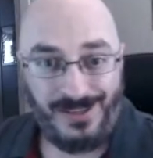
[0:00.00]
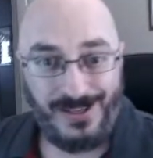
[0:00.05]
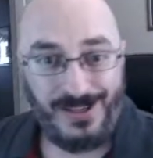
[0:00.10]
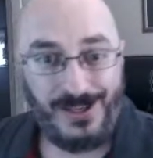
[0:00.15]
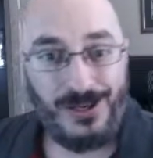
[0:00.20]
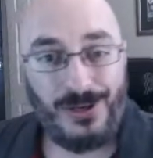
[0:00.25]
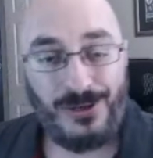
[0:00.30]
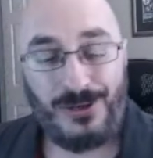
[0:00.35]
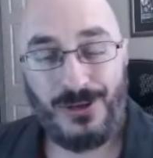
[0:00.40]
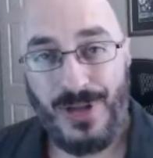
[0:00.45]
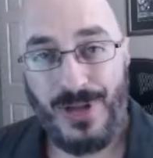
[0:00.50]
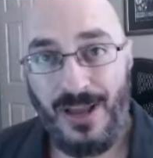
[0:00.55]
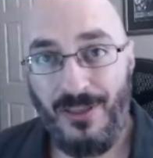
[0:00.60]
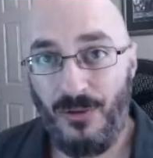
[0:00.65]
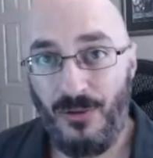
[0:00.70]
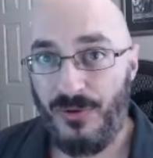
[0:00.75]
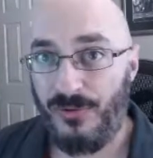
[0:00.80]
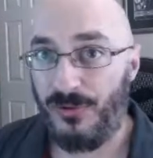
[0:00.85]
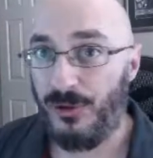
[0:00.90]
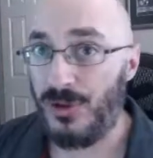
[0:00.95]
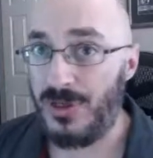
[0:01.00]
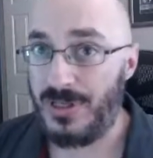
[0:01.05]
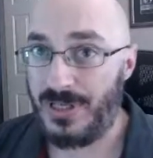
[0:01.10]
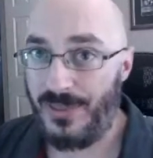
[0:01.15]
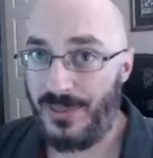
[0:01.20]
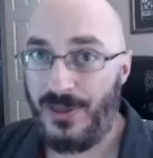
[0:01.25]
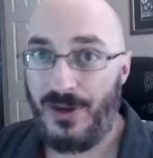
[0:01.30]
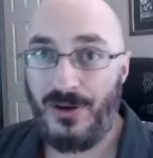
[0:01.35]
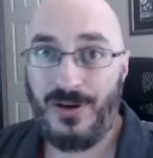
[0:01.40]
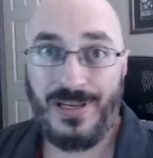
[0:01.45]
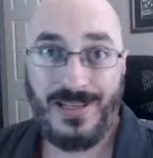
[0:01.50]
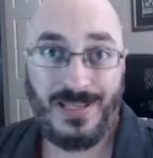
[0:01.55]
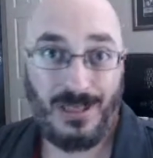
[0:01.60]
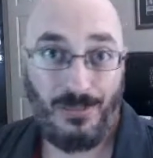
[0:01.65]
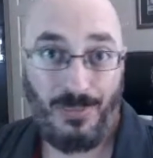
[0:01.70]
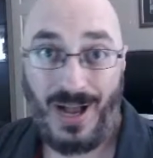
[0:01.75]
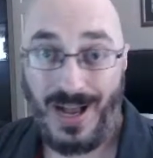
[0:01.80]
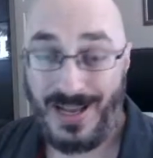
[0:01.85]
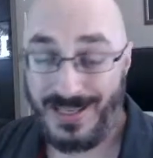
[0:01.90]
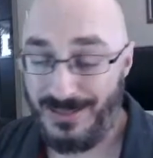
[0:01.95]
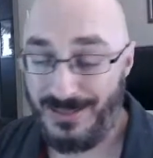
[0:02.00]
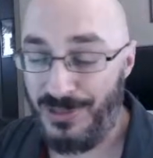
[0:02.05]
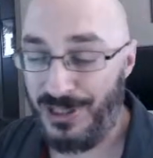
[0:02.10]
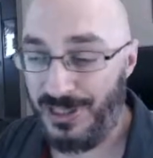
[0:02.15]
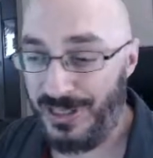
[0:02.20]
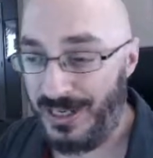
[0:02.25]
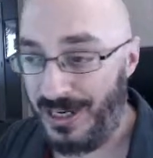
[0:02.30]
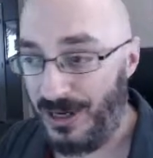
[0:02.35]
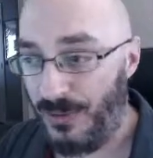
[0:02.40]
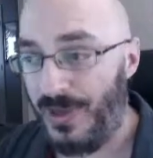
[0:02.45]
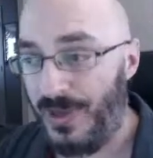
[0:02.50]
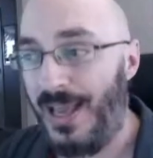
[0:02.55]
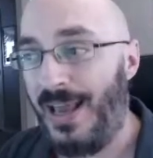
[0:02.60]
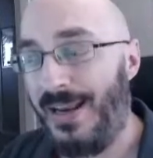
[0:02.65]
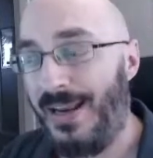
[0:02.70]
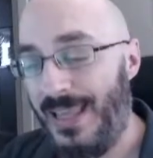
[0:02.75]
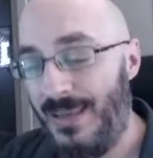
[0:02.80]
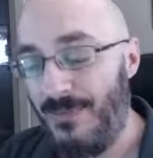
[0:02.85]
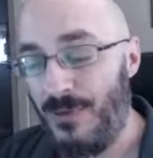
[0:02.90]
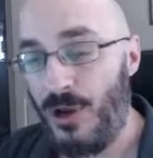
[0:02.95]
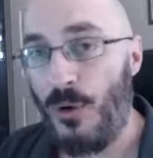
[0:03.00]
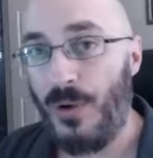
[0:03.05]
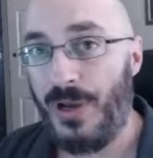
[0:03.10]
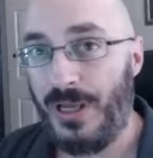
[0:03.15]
So now that we've looked at, there is a possibility here. We got to keep going a